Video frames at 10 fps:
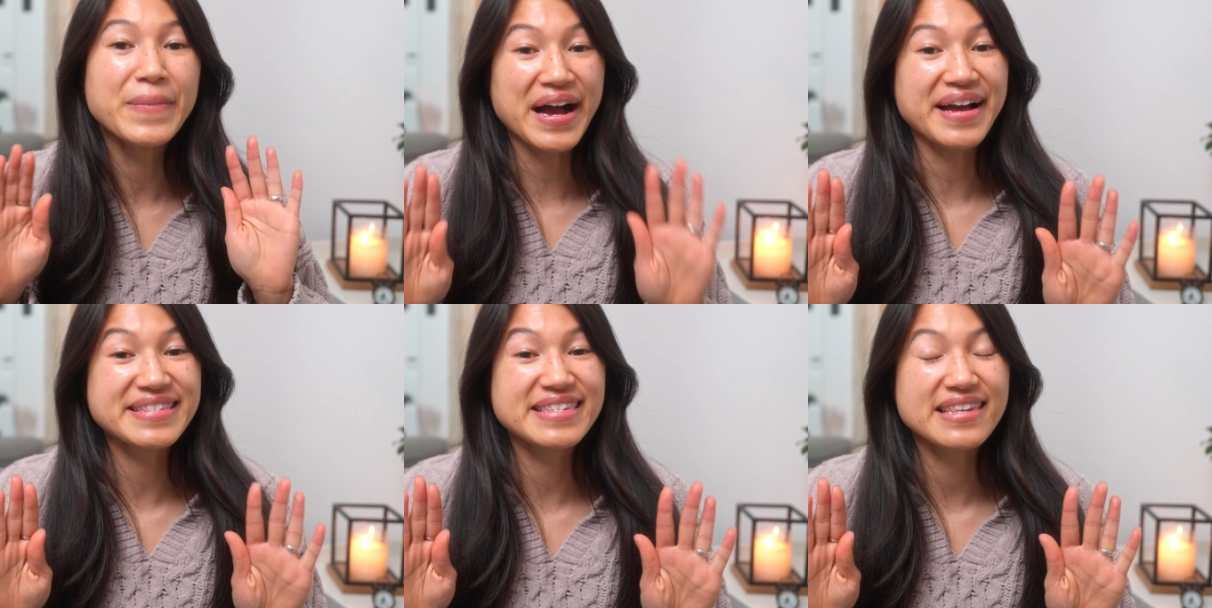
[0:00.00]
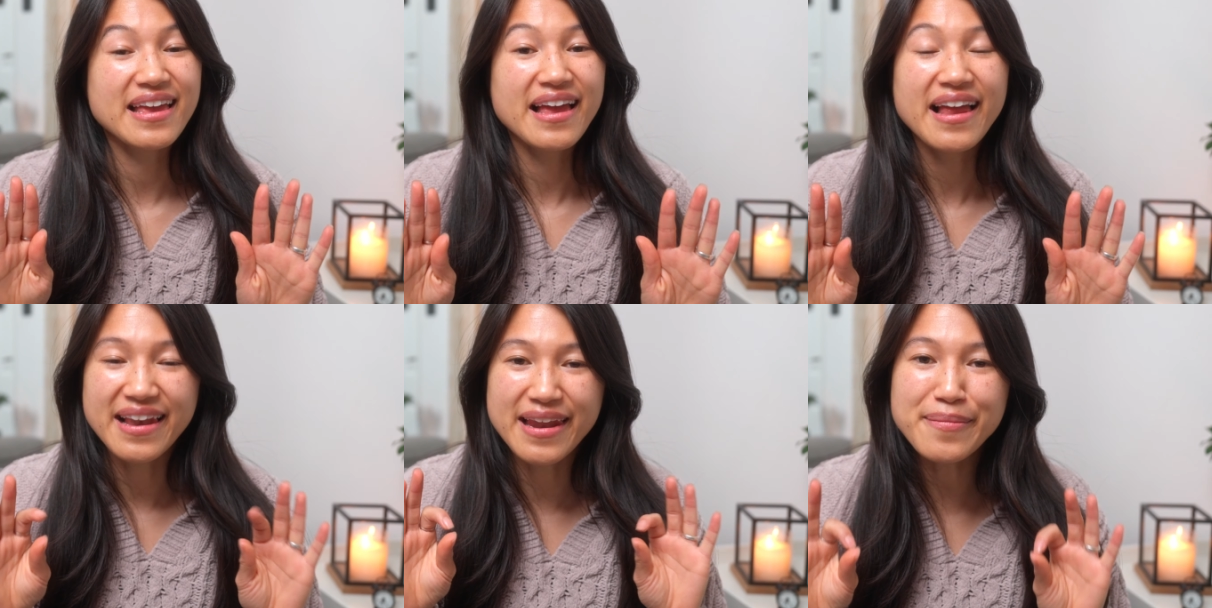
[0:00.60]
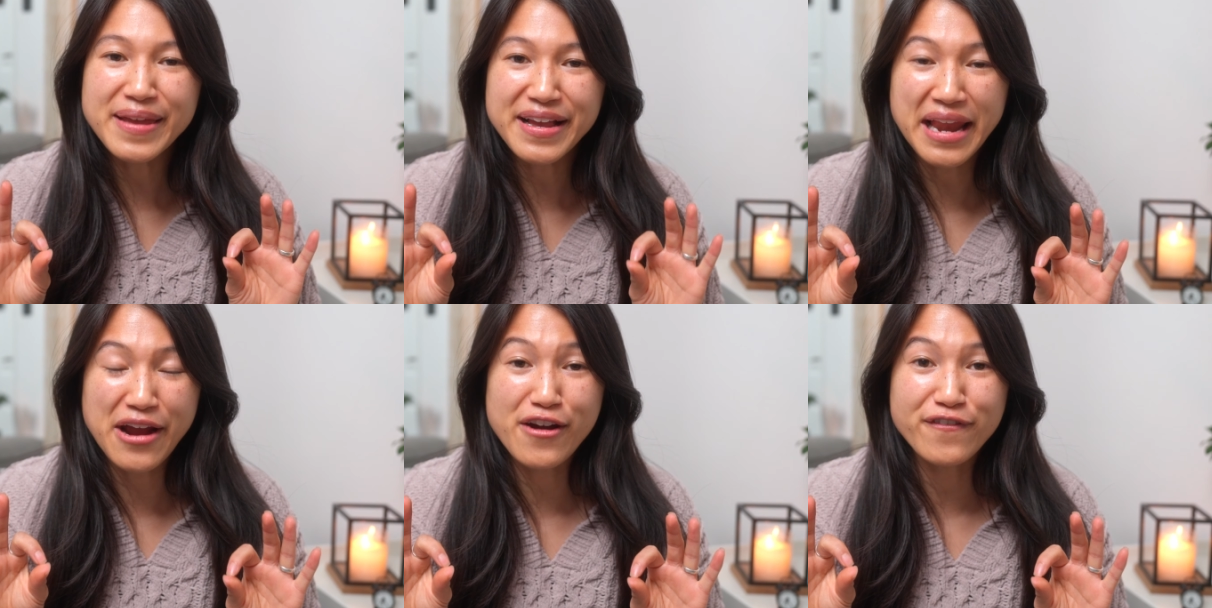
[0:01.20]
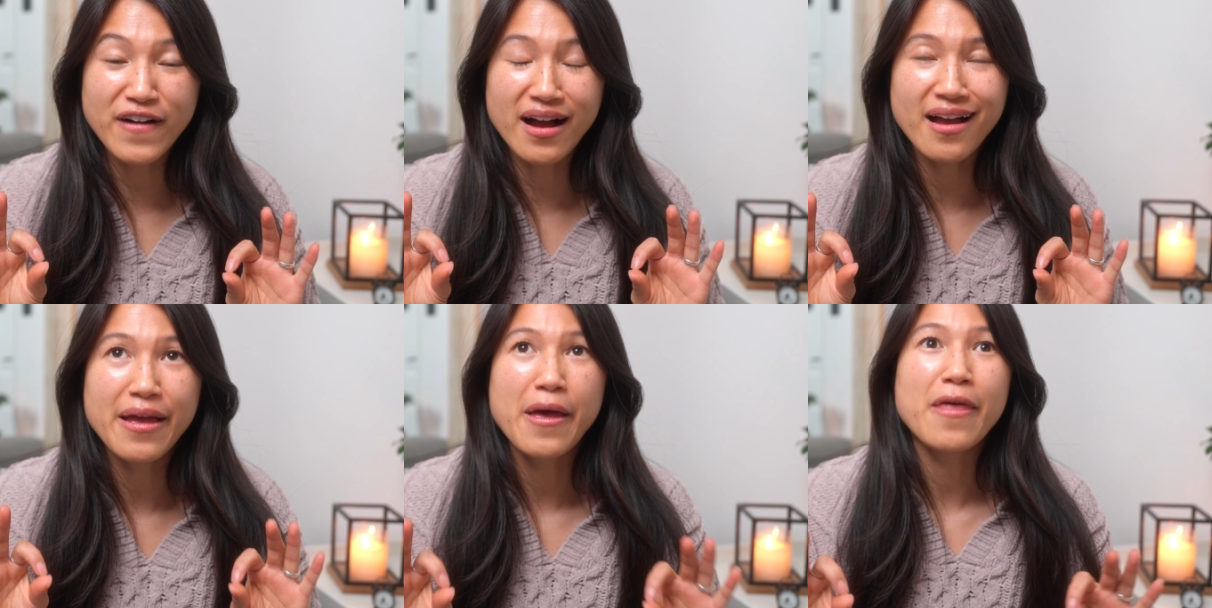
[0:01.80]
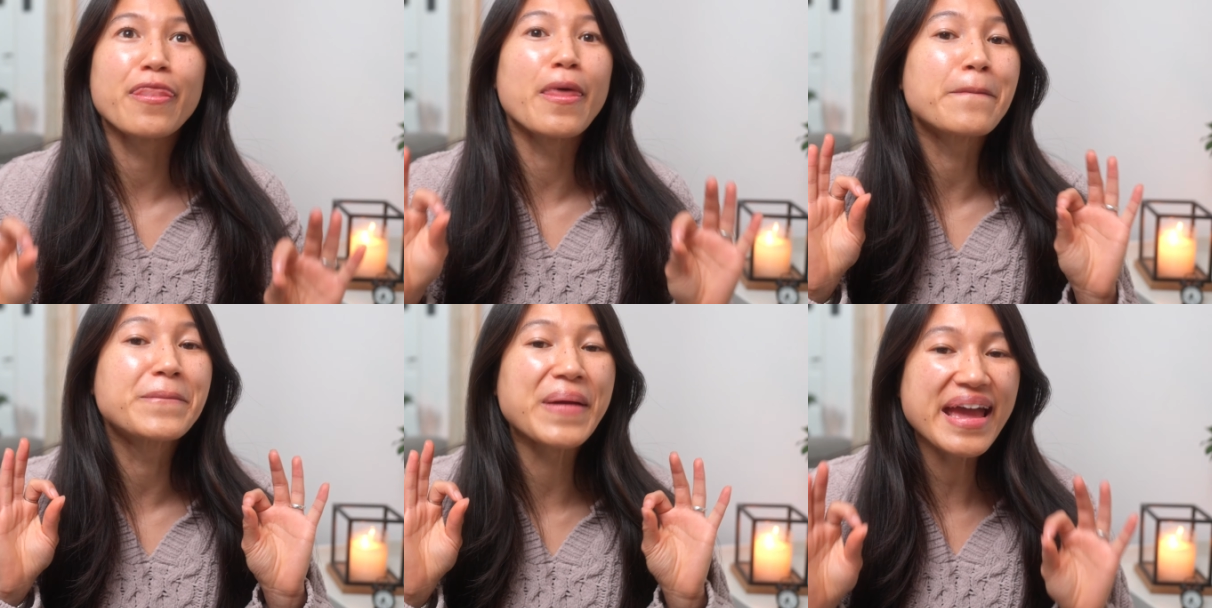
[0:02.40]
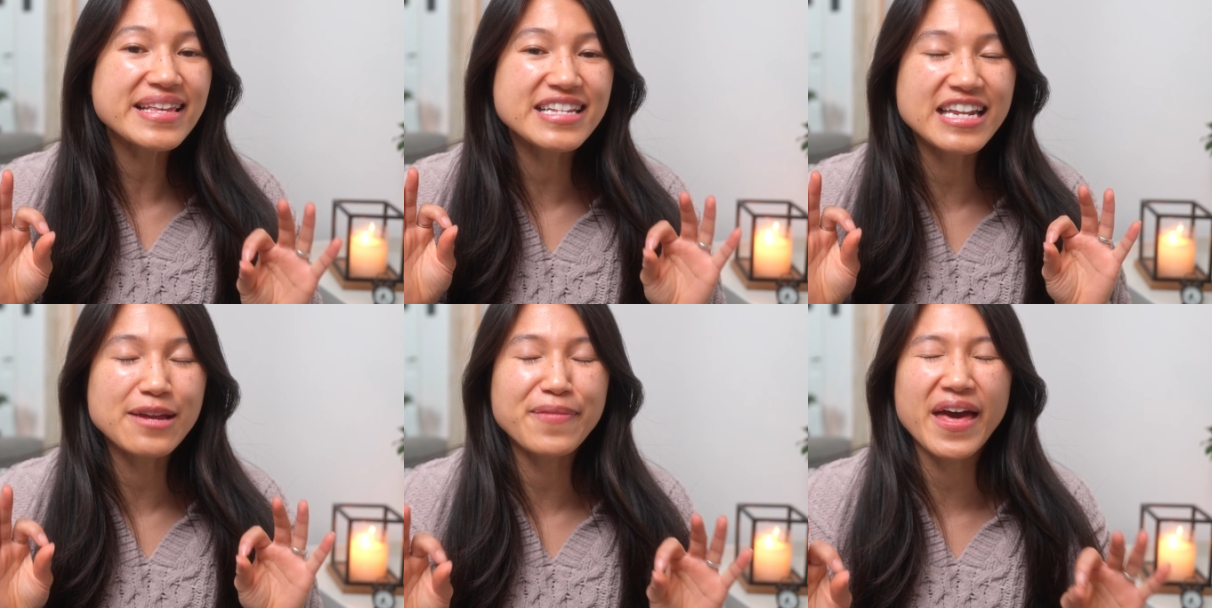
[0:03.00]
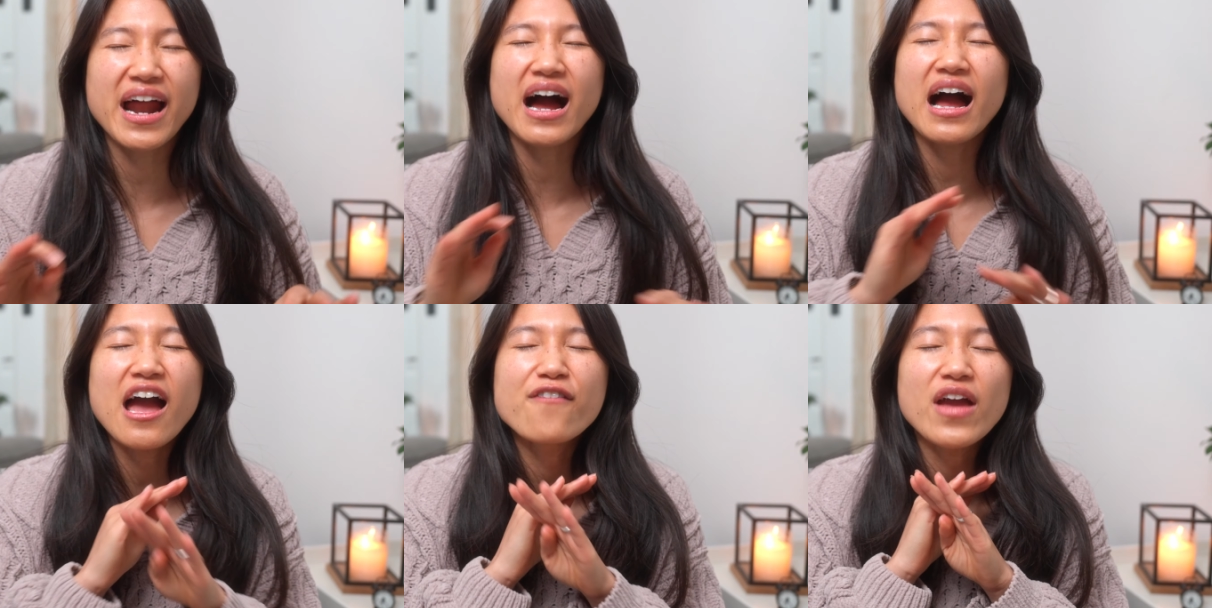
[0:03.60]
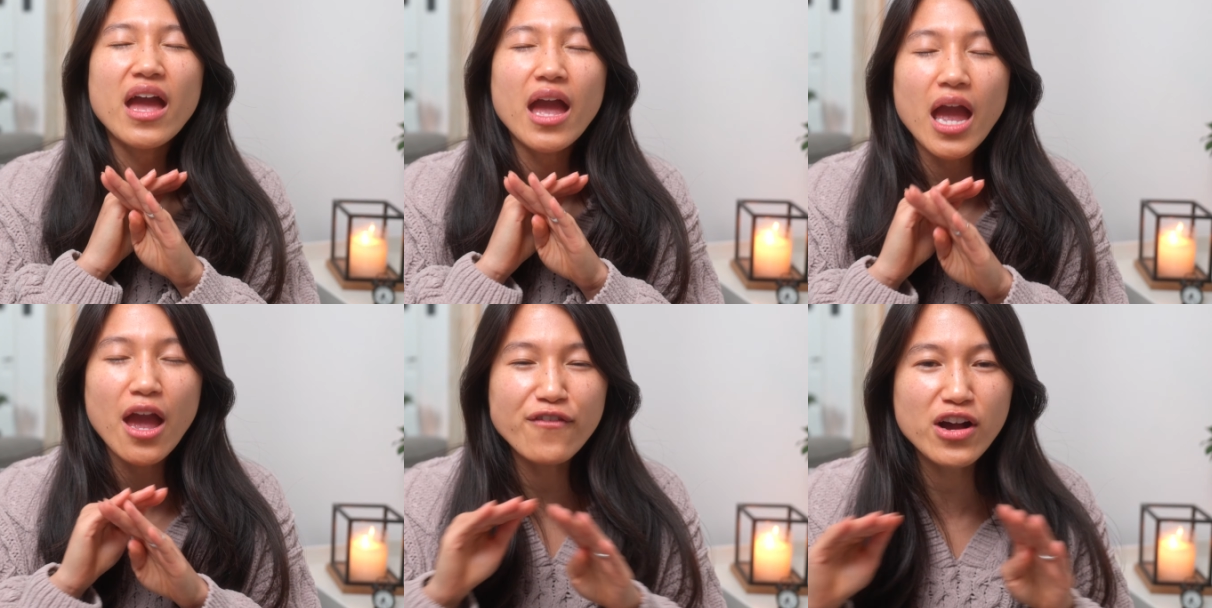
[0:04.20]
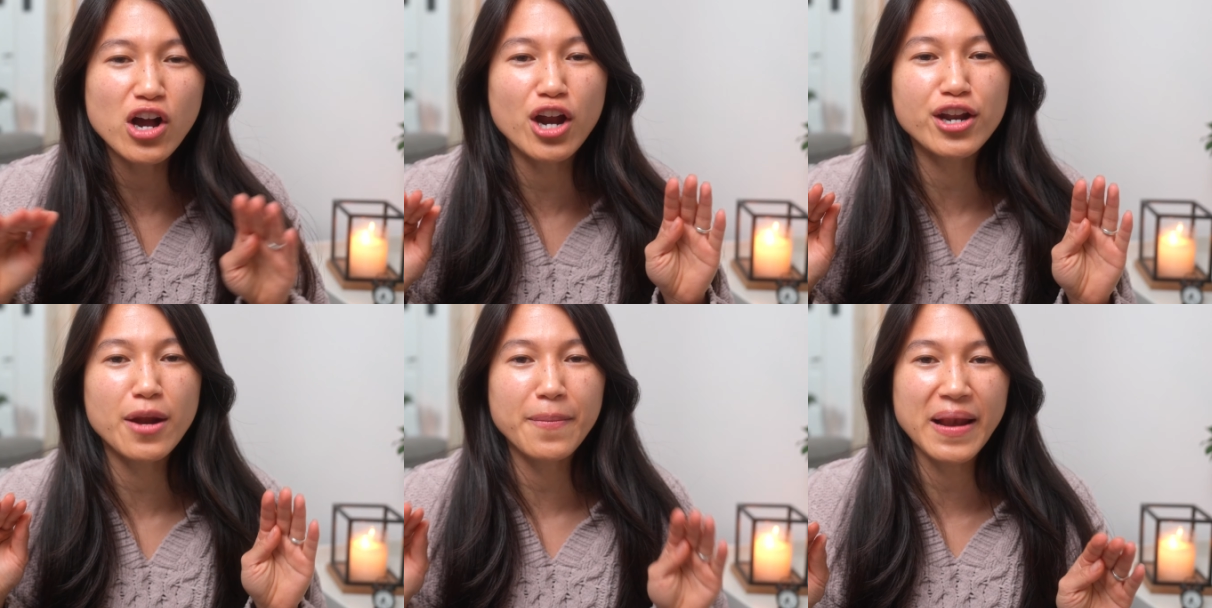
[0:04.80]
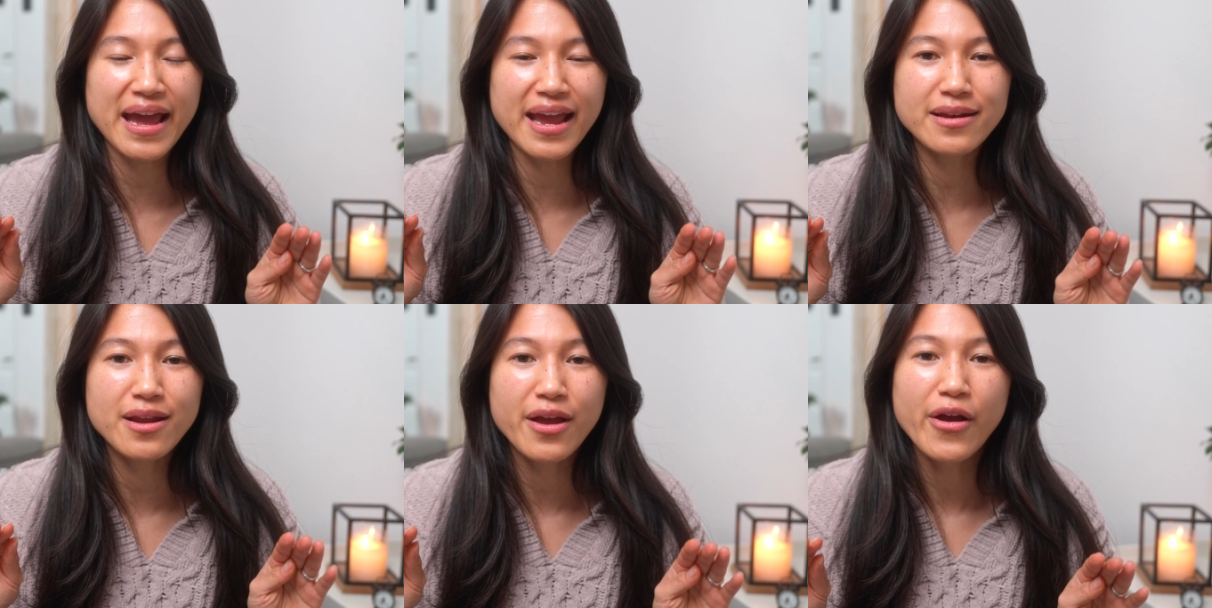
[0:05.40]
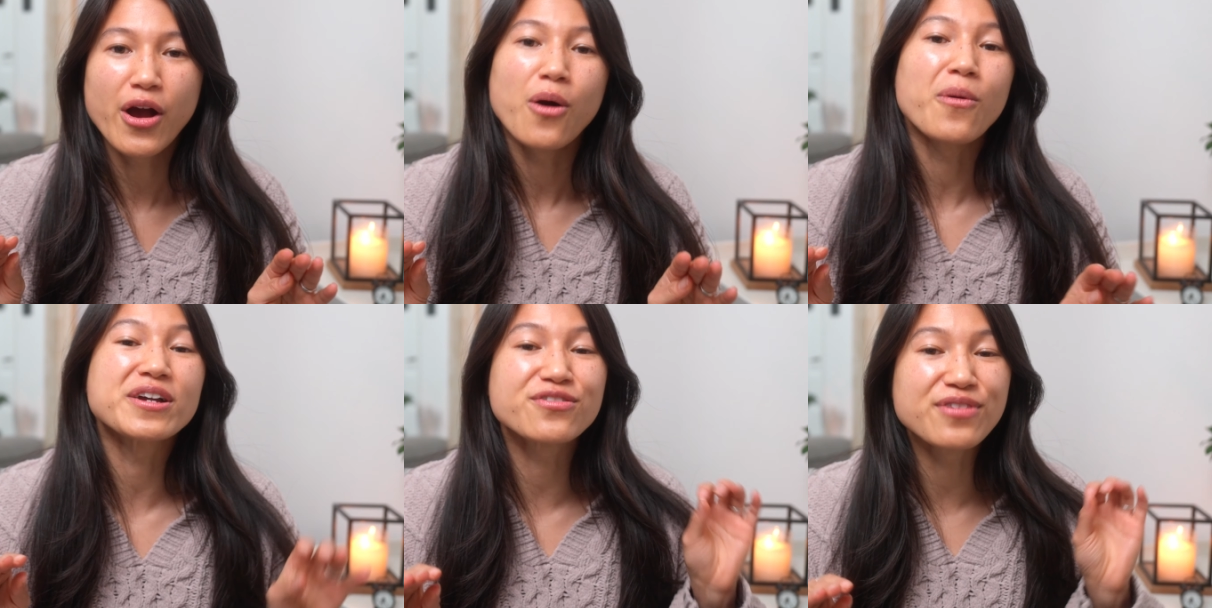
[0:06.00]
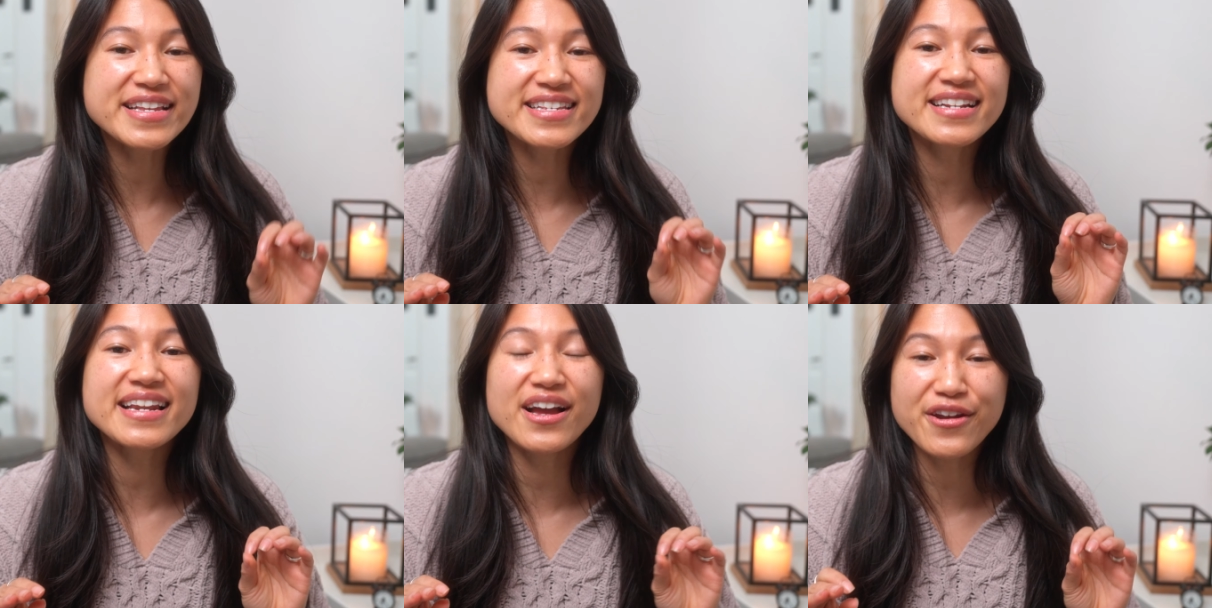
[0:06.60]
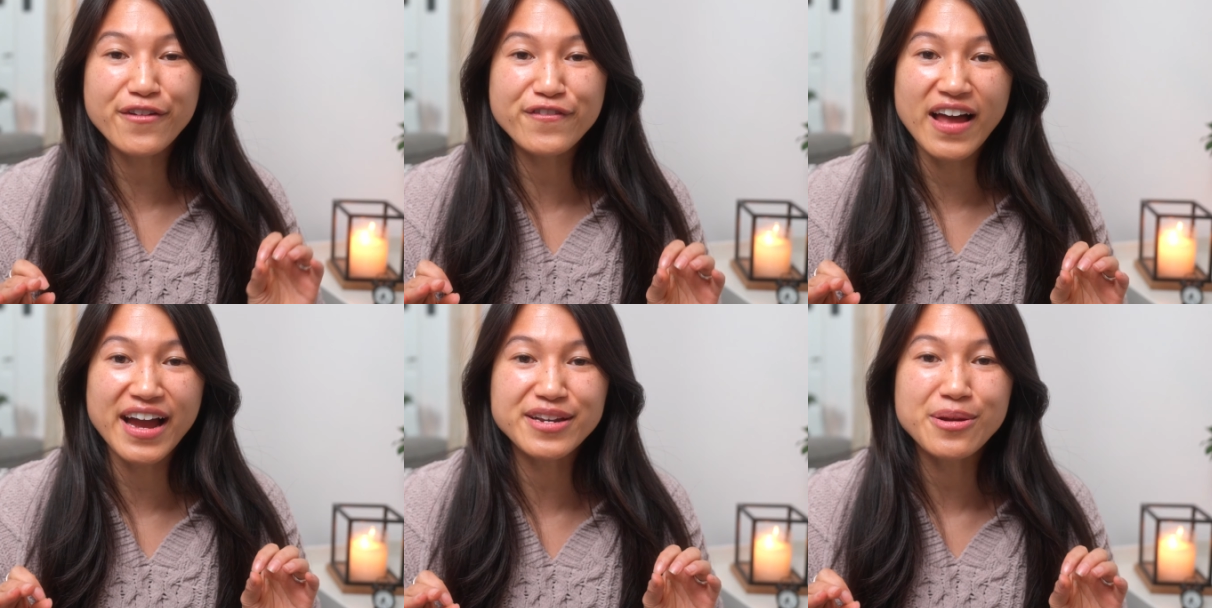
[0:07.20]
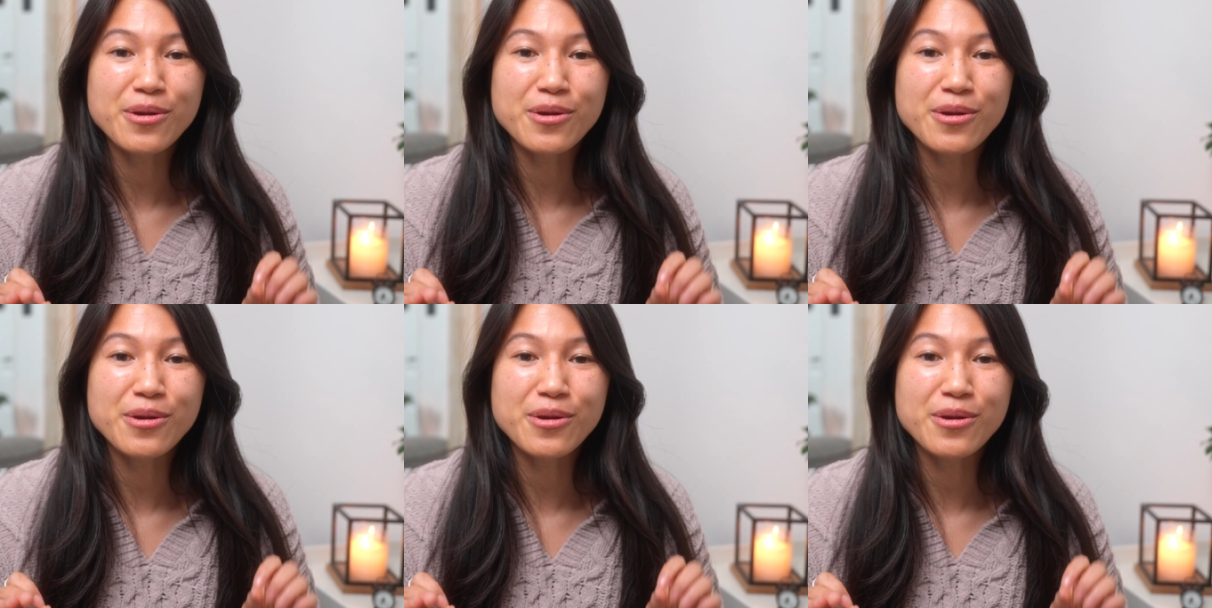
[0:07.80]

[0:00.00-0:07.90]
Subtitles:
But let me clarify, the best sleep that I have ever got on a plane was recently on a flight.